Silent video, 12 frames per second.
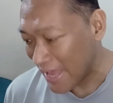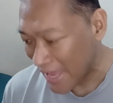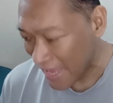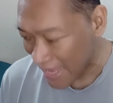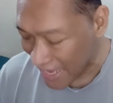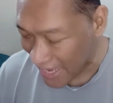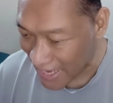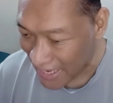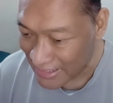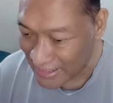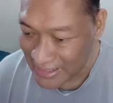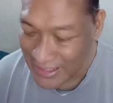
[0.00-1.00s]

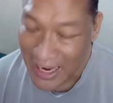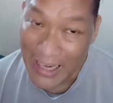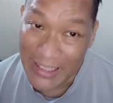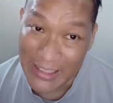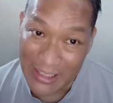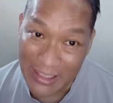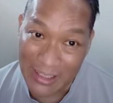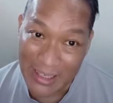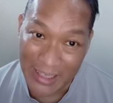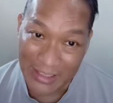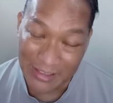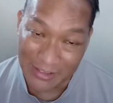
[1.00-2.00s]
And Dinah
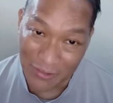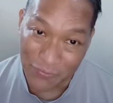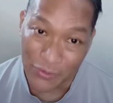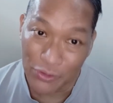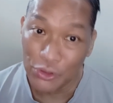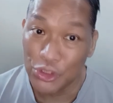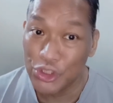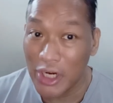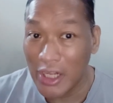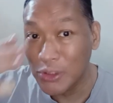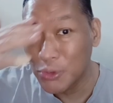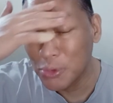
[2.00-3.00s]
had a difficult
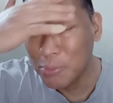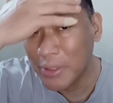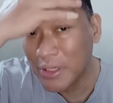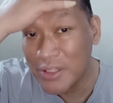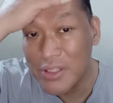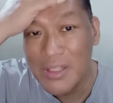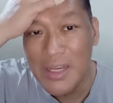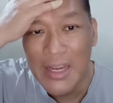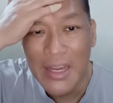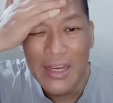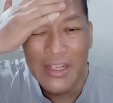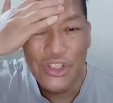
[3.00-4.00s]
childhood because
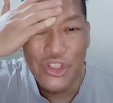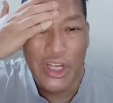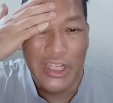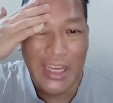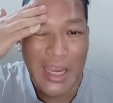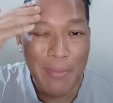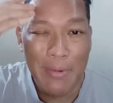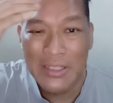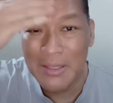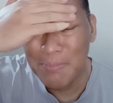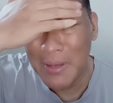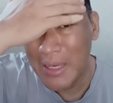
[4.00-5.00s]
she came as a
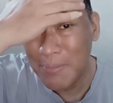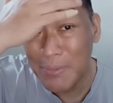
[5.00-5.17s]
baby.